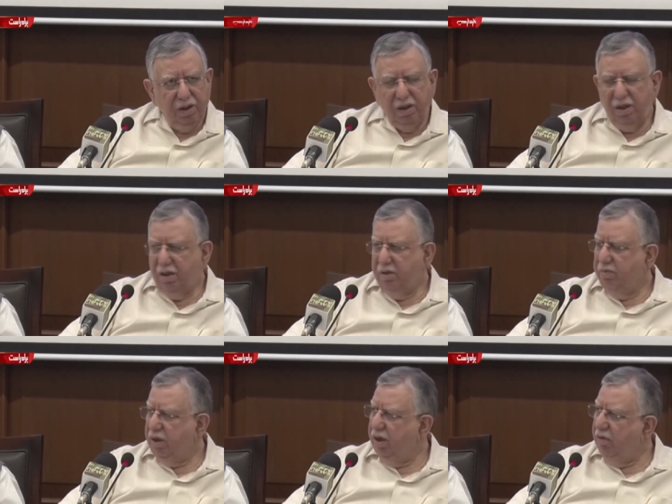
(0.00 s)
Uh,
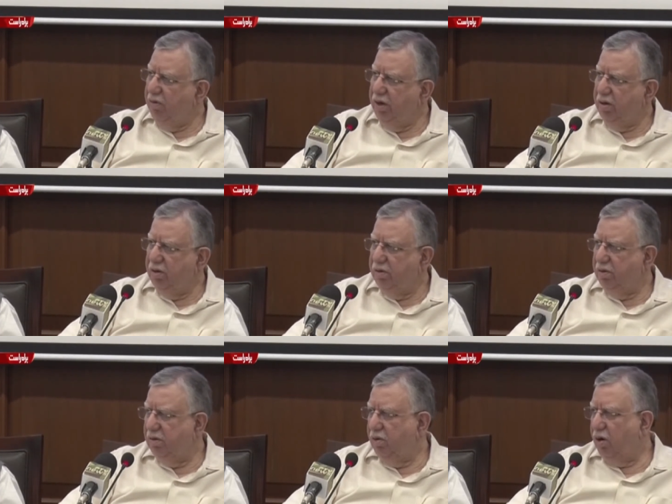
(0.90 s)
but it will
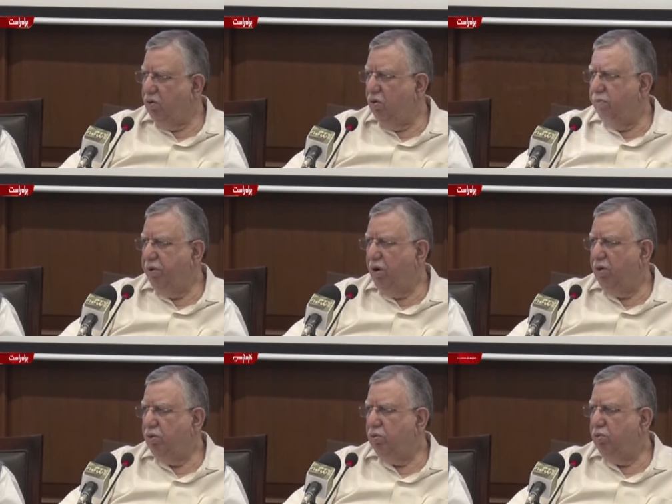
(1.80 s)
not go
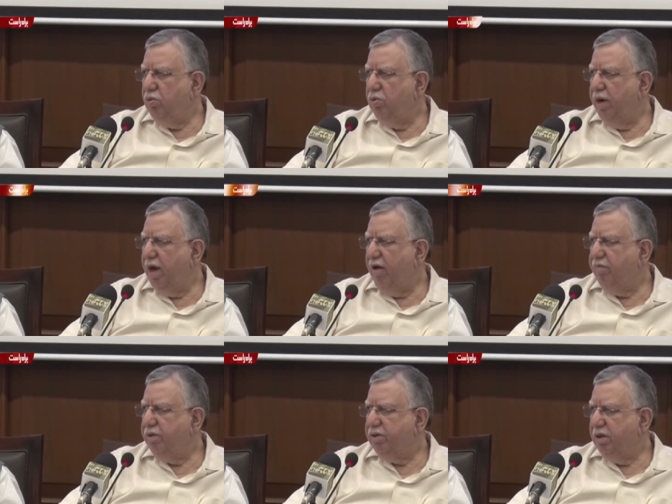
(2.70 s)
beyond two two and a half
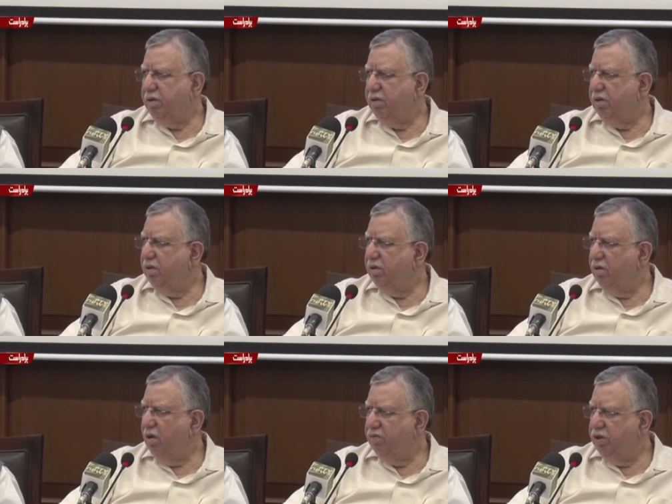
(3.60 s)
percent, uh, you
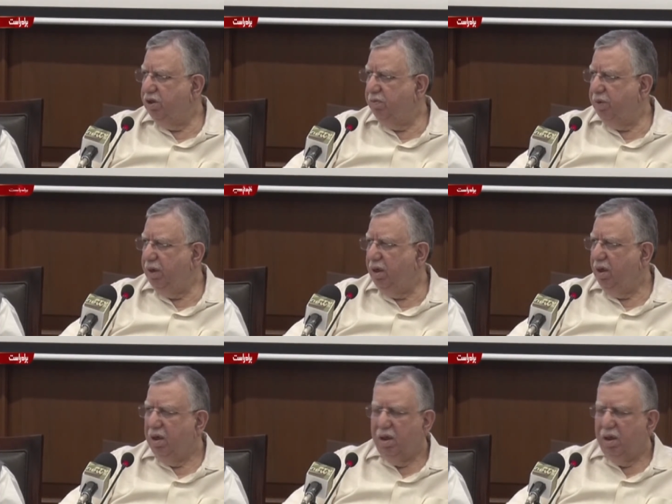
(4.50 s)
know, of GDP